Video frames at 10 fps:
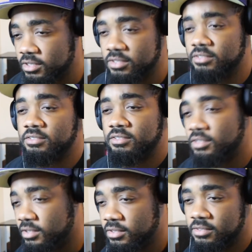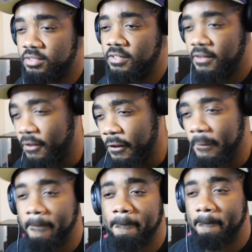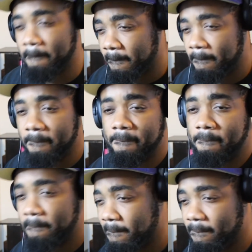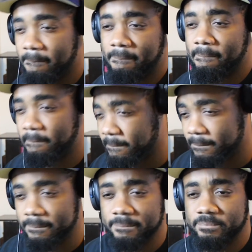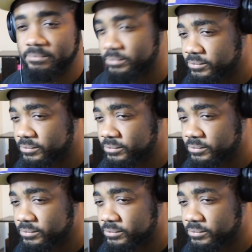Yeah, come on. Yeah, come on. Yeah, come on.